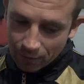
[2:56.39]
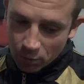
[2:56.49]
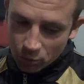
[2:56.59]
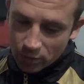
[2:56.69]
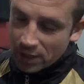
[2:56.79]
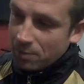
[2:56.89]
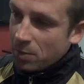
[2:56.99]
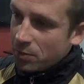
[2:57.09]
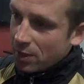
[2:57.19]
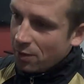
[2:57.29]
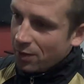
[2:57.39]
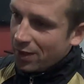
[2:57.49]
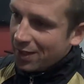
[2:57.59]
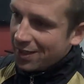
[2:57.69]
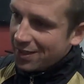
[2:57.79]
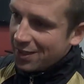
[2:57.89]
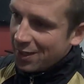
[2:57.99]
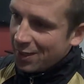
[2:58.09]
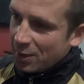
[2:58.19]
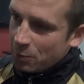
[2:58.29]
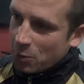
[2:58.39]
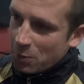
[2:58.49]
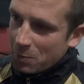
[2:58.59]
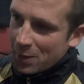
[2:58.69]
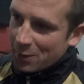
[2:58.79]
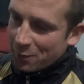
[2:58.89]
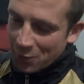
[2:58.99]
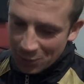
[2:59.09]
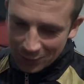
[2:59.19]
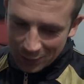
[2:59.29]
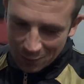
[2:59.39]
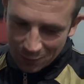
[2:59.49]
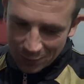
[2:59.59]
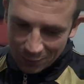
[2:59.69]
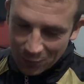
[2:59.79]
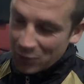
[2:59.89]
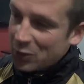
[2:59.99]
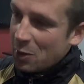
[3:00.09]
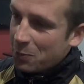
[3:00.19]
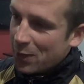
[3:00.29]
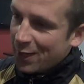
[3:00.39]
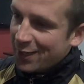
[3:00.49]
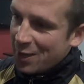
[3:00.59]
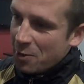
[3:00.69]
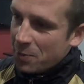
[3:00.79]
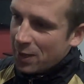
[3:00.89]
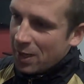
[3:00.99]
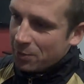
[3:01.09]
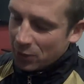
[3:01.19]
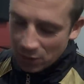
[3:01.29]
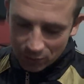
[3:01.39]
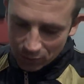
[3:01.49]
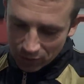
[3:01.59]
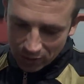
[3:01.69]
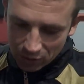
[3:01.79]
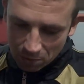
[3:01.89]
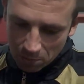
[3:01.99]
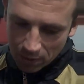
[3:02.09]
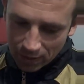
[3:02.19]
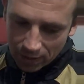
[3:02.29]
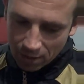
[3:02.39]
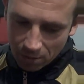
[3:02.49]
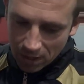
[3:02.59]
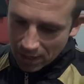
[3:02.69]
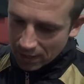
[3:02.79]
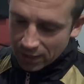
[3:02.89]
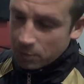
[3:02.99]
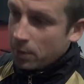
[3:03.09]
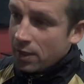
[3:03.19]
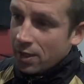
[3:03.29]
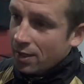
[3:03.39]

Evo's redeemed himself, I think, because he's probably been at fault for the first set play with a lapse of concentration. But, you know, he's been